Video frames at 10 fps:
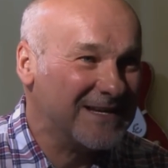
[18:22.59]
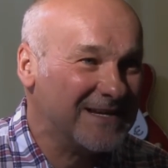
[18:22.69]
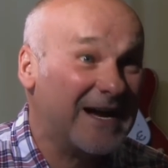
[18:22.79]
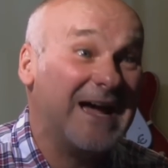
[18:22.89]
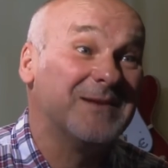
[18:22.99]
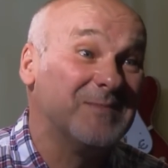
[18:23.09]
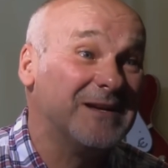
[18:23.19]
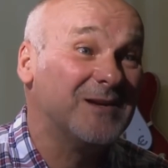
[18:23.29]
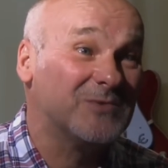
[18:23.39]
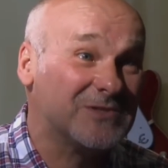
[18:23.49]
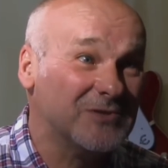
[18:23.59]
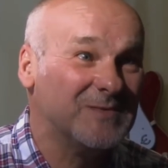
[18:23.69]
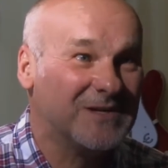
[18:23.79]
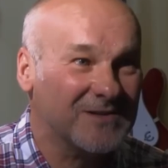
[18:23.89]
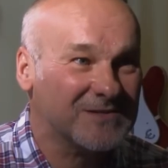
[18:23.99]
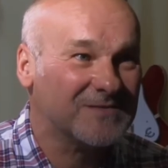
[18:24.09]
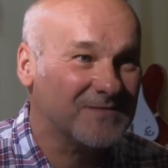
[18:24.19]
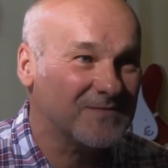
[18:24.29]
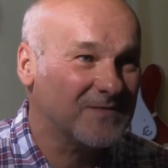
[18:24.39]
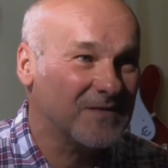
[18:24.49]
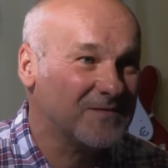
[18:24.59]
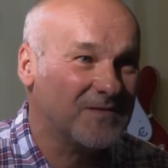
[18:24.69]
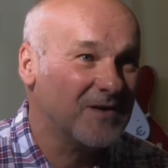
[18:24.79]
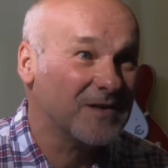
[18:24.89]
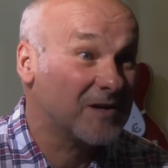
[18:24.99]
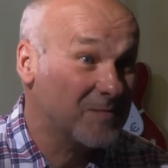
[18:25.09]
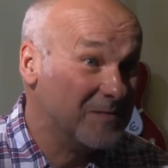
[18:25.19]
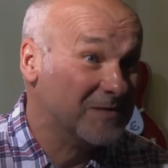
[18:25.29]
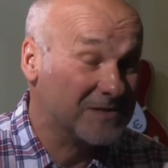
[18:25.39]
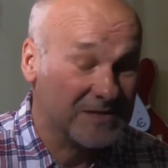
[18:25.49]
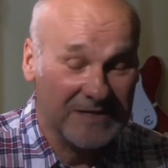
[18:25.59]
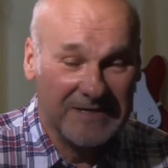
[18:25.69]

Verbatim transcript: and I hadn't been able to because of other commitments.